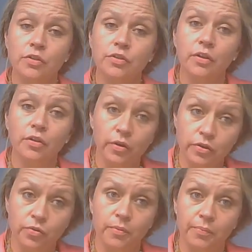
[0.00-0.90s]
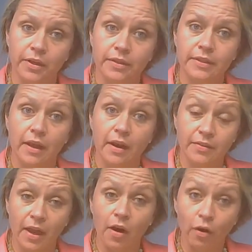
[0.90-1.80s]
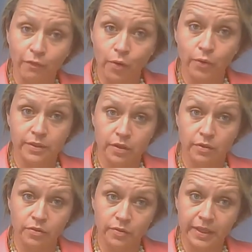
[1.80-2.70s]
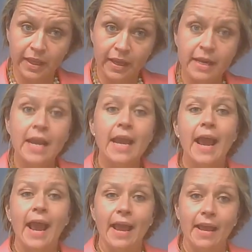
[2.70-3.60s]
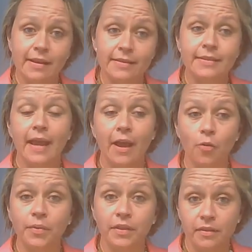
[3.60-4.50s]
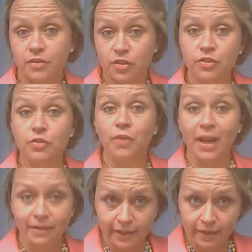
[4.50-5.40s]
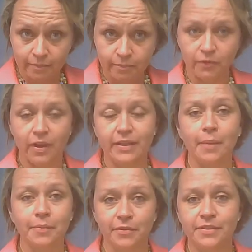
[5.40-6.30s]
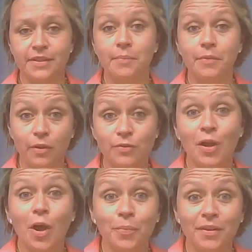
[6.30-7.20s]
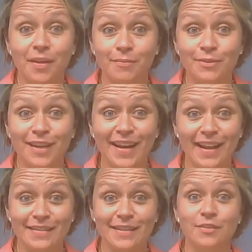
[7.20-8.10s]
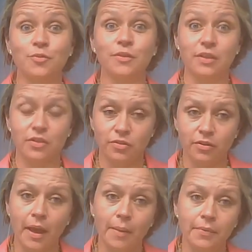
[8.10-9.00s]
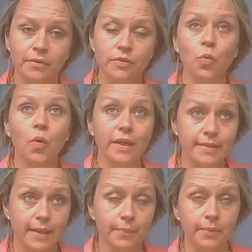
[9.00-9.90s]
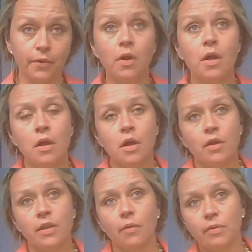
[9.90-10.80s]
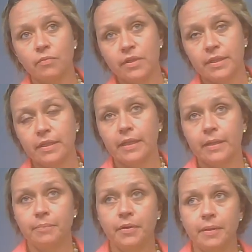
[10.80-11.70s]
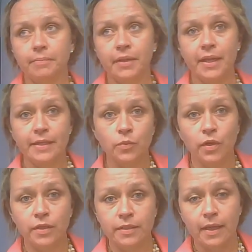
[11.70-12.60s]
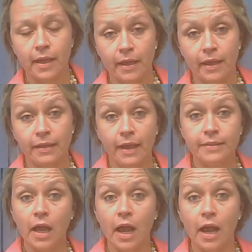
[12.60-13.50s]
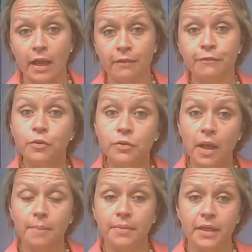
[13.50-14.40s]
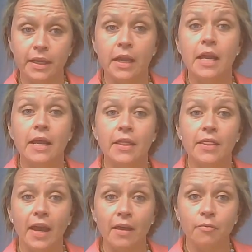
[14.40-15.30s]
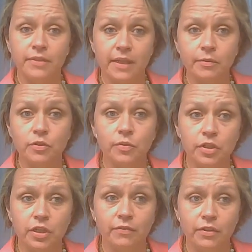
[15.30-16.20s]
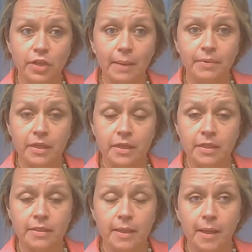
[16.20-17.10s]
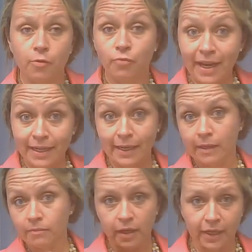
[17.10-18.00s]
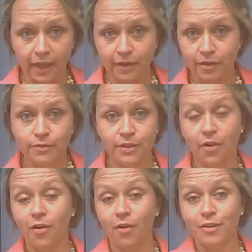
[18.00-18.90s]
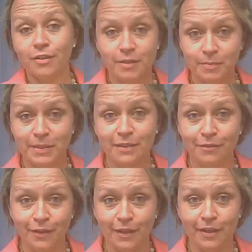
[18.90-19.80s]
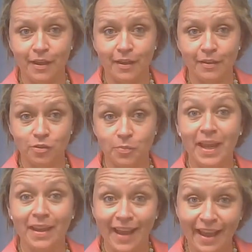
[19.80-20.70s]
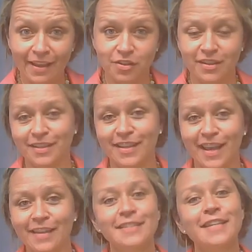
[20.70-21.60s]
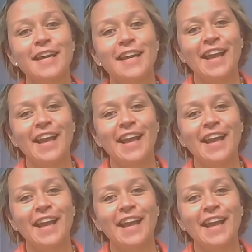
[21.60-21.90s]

to the large corporates that that are focused on doing that and helping to directly provide capital to them, but also helping them to get access to additional capital. So, one example that we recently put in place was uh, a Thai food company that was able to achieve a Japanese uh, rating, again, using our specific uh, Japan edge in this case.